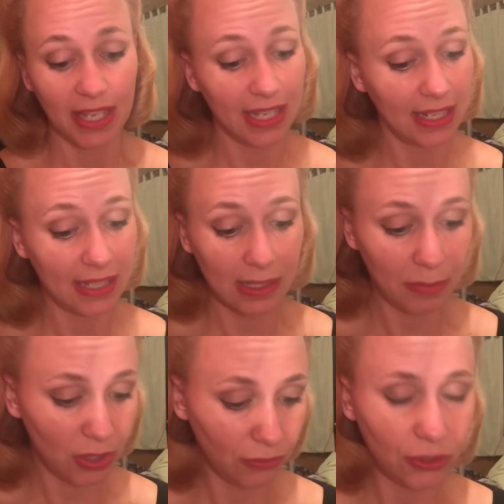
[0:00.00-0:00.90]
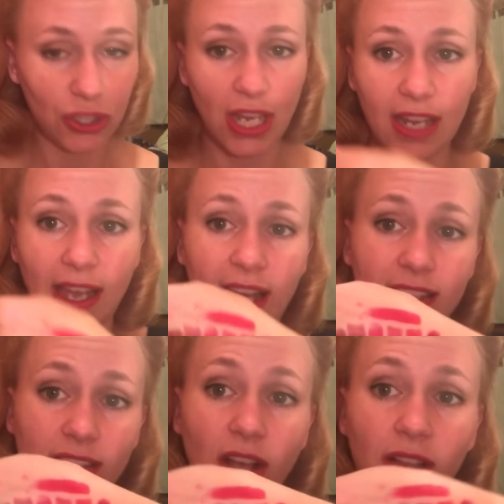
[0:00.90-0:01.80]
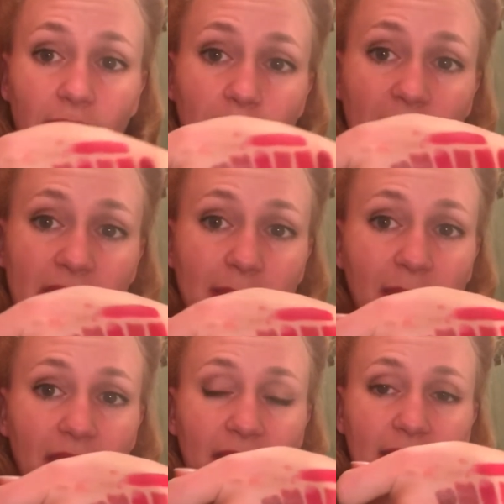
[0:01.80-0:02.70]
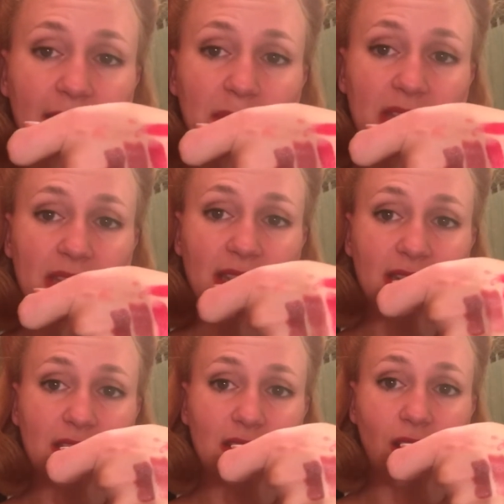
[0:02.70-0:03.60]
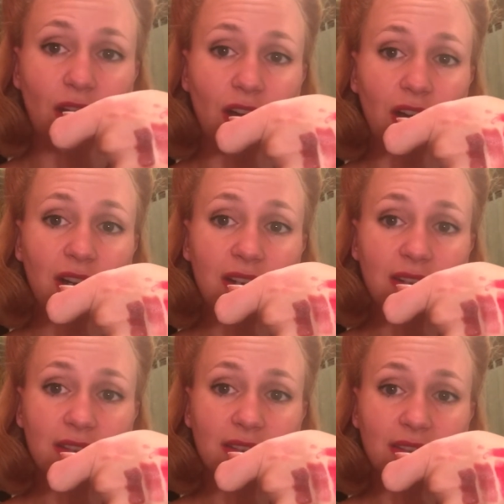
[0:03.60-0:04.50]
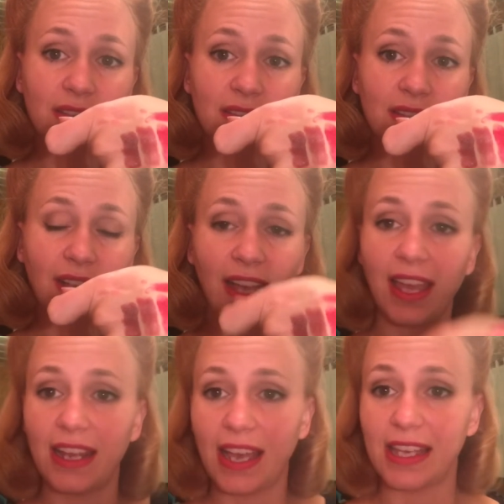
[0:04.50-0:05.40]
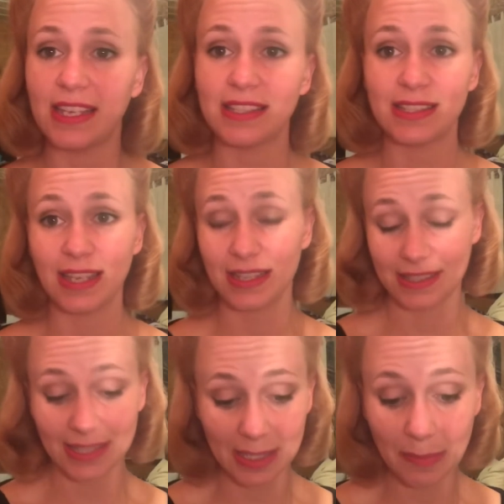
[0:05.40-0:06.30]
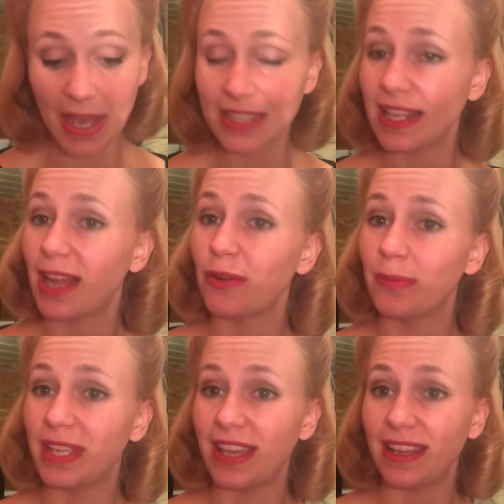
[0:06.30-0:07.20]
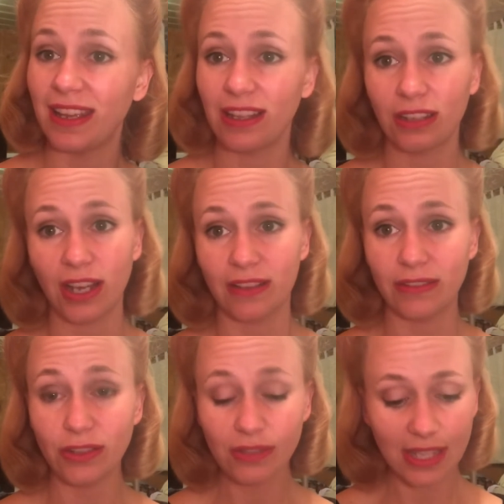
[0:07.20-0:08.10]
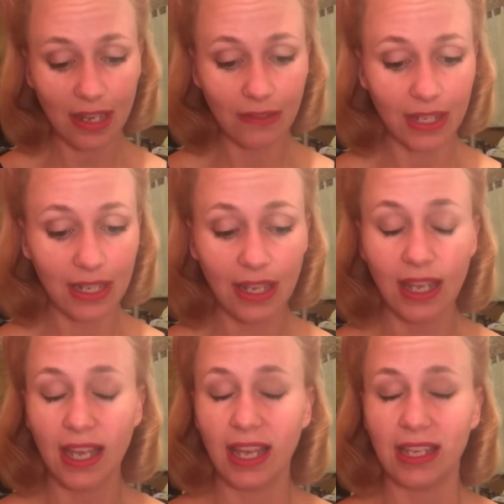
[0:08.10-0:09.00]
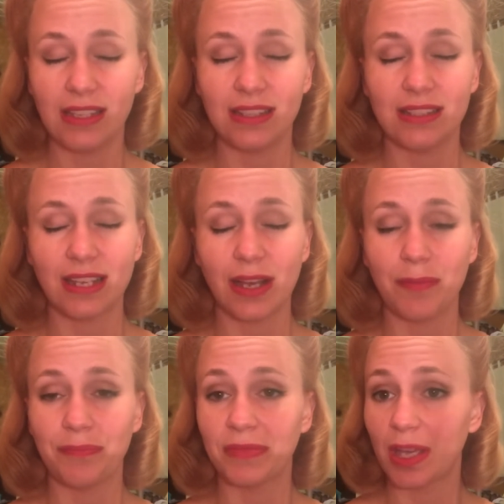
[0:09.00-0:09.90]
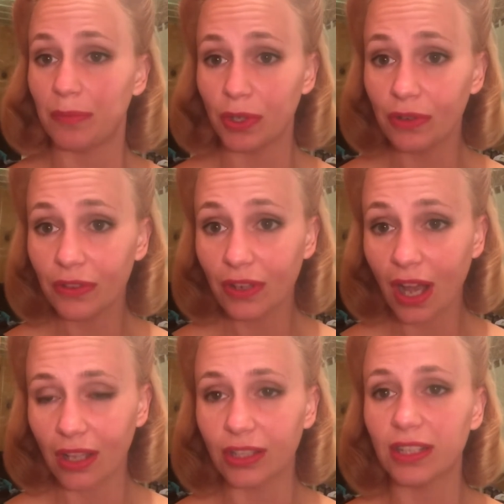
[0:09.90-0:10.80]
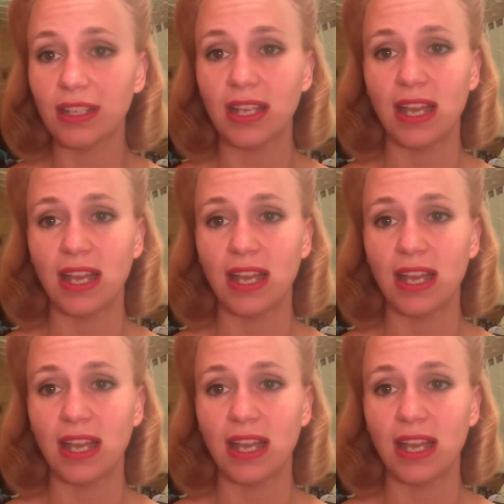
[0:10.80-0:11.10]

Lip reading: It is a beautiful shade, as all of the Besame lipsticks are, and I suspect that I will be getting a lot of use out of it. It's a beautiful color.